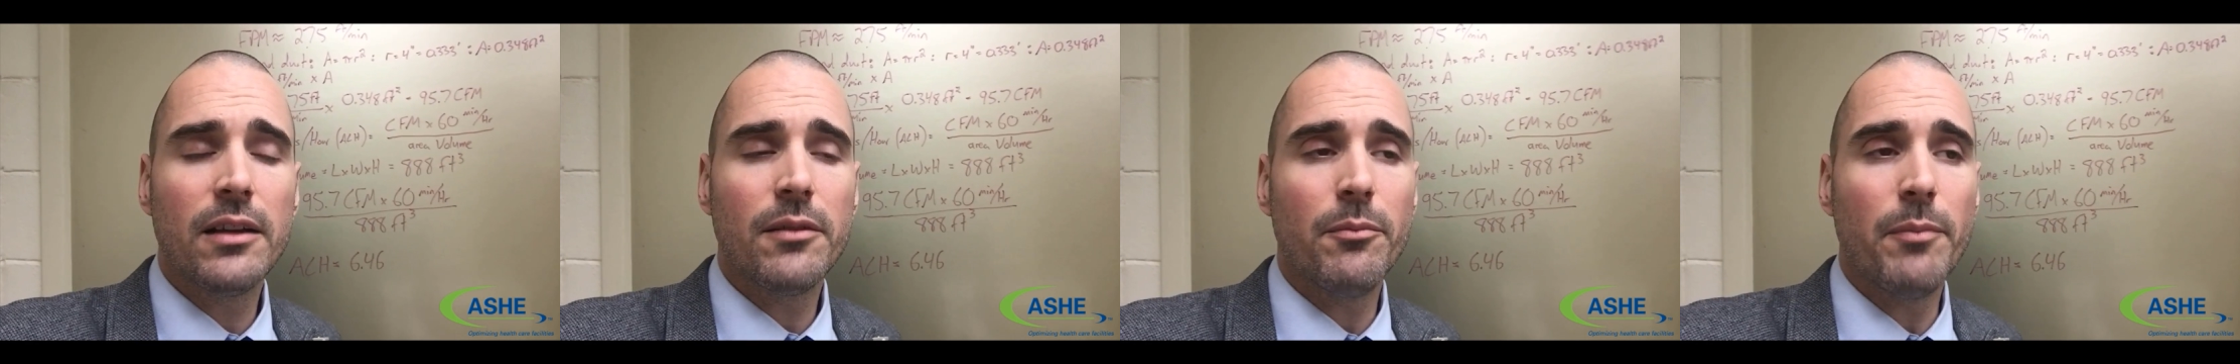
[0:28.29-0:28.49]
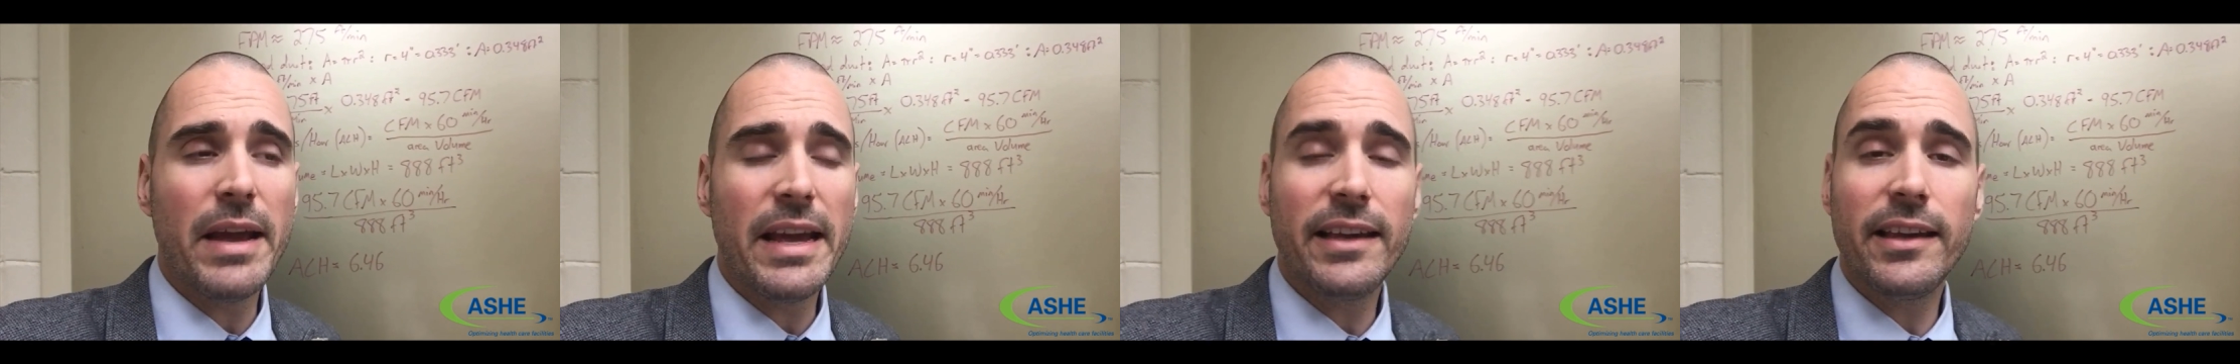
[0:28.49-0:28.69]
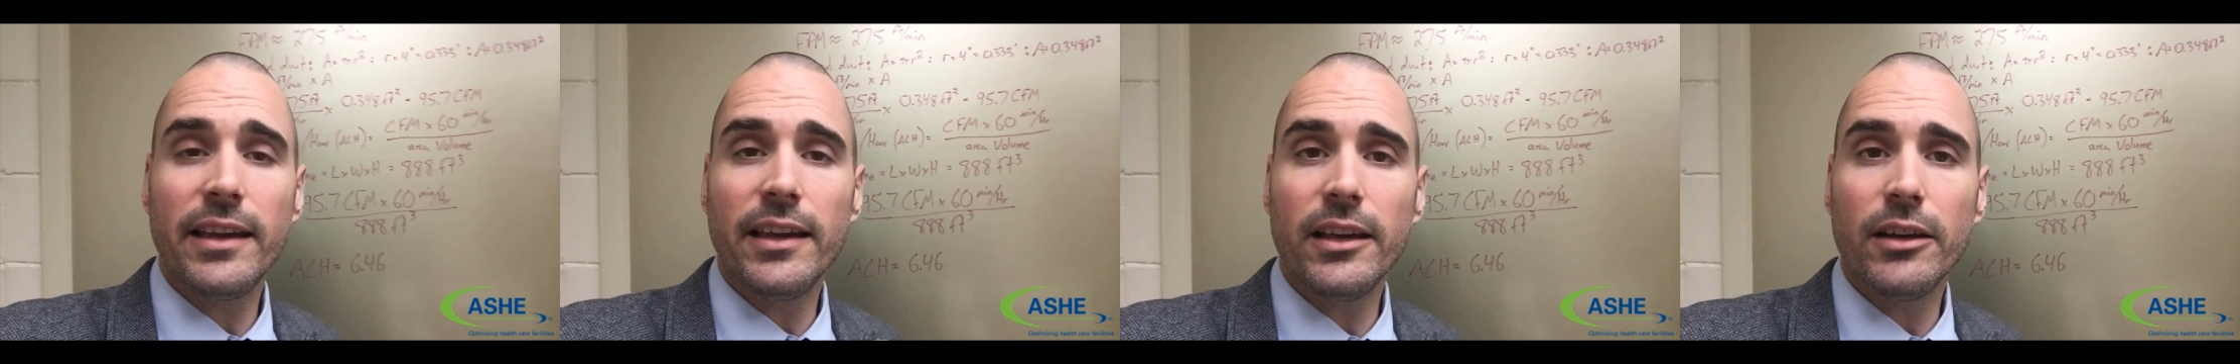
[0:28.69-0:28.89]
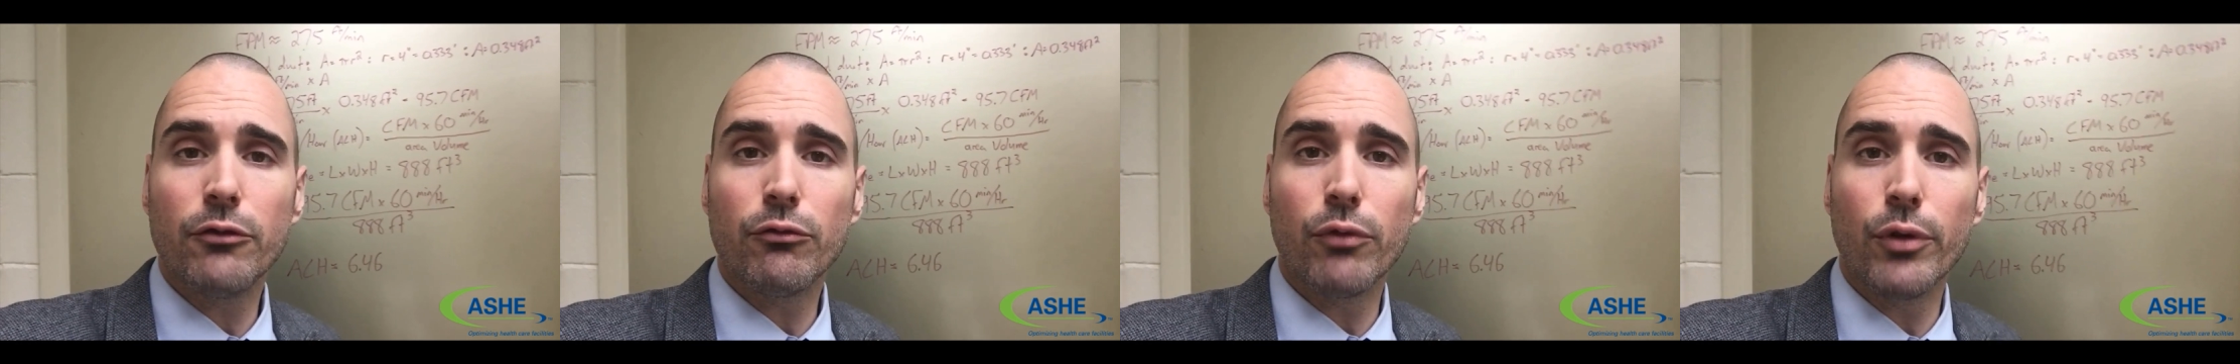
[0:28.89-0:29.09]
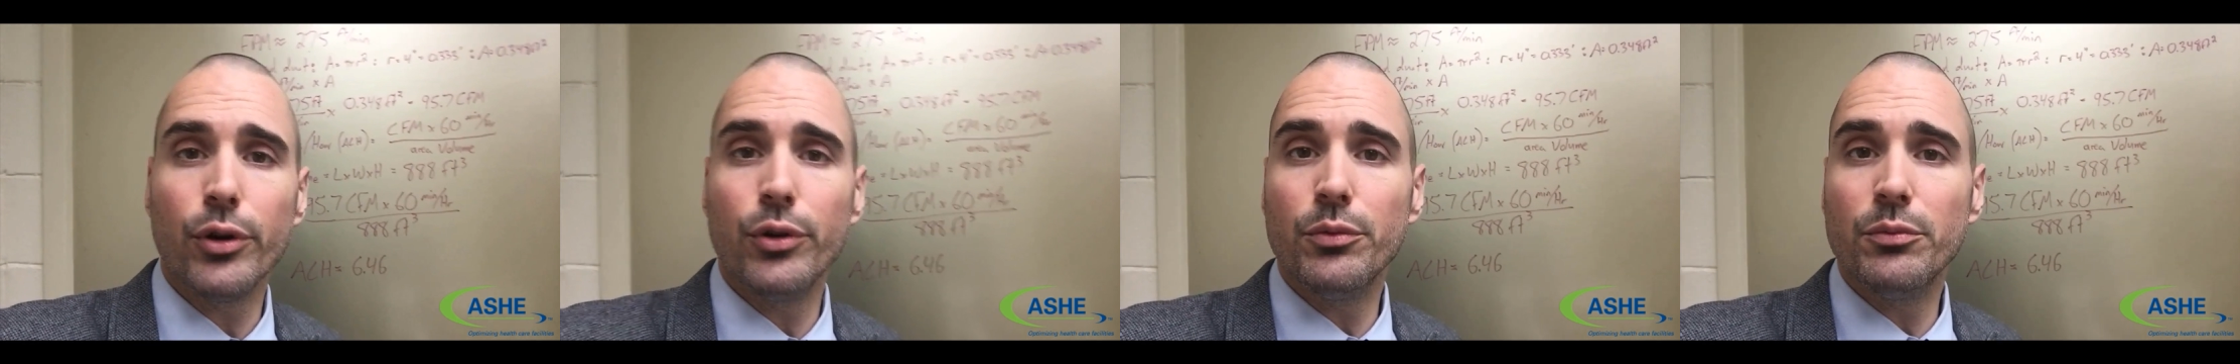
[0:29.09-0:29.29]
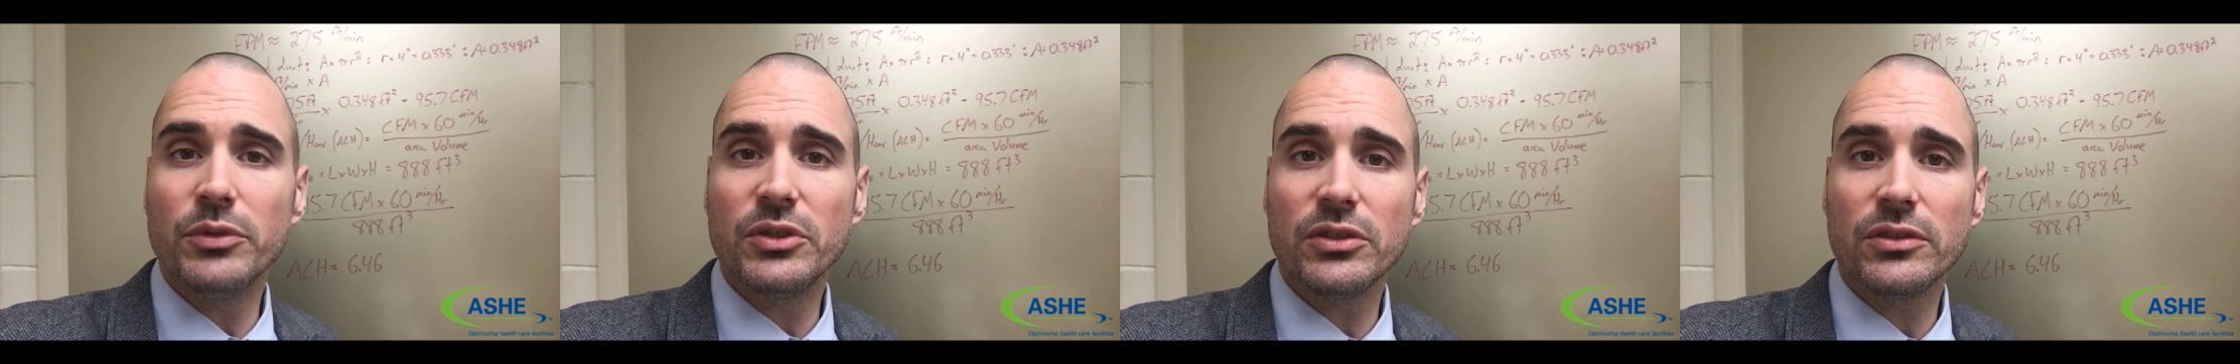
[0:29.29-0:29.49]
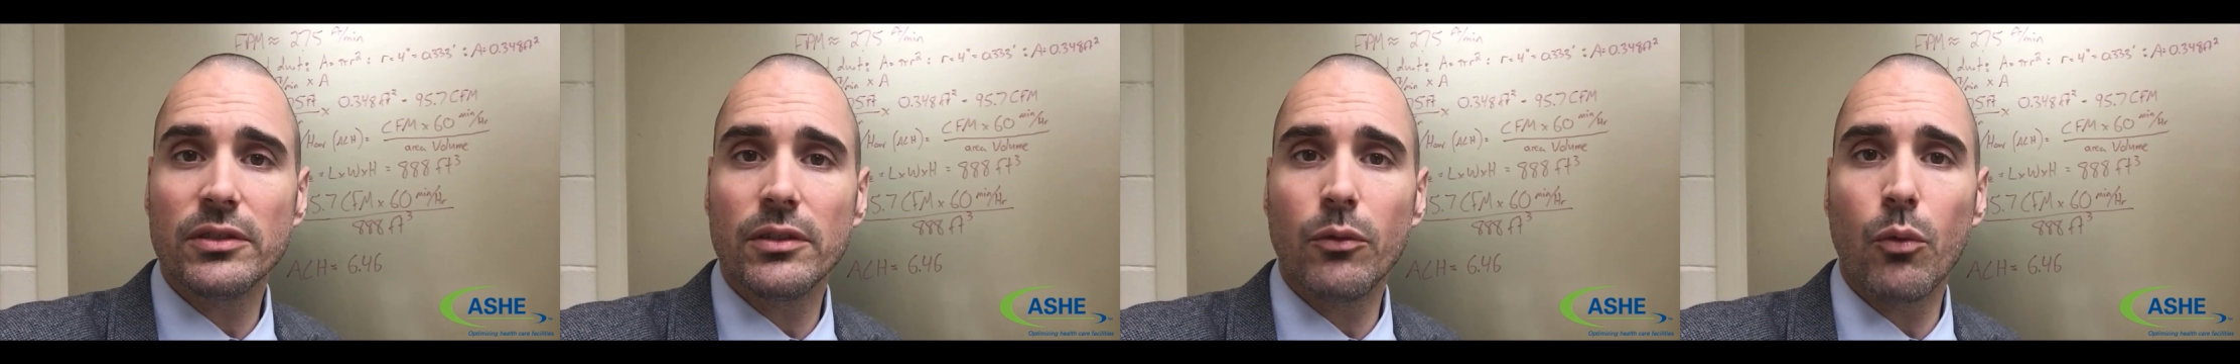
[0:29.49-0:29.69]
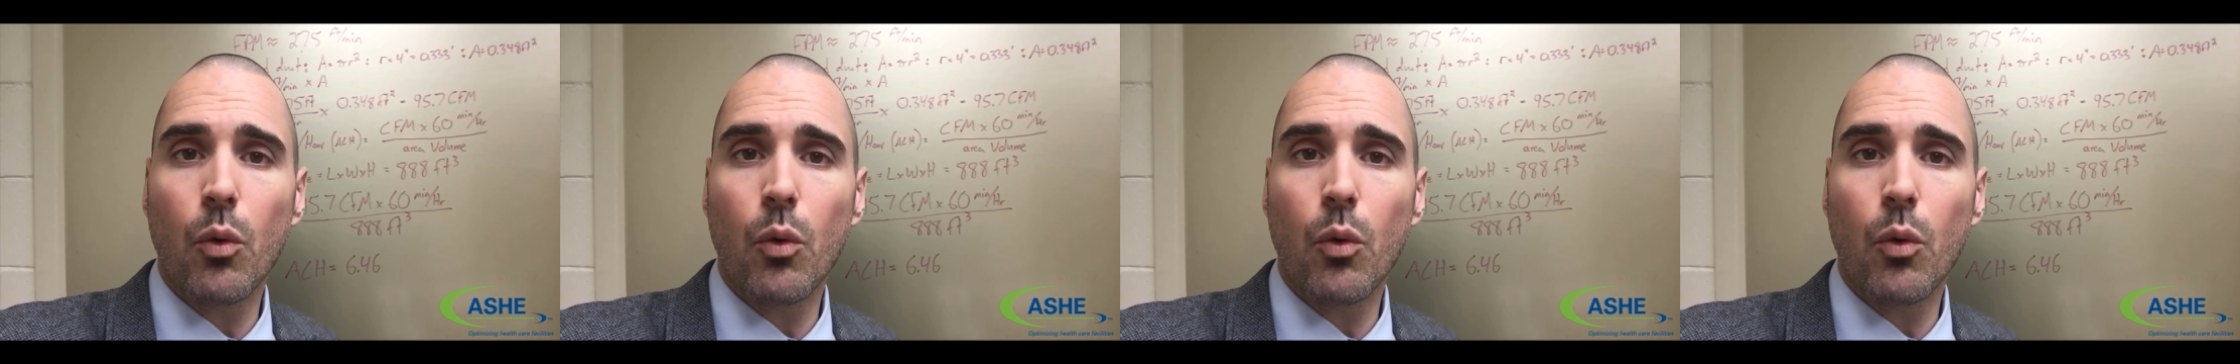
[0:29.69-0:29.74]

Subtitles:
making rooms